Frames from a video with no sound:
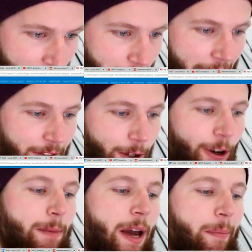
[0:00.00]
And we have the
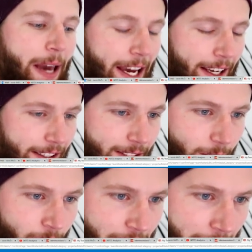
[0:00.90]
Green Bay Packers
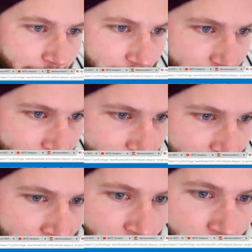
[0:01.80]
on
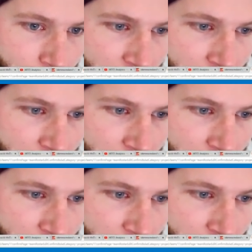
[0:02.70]
defense. And I am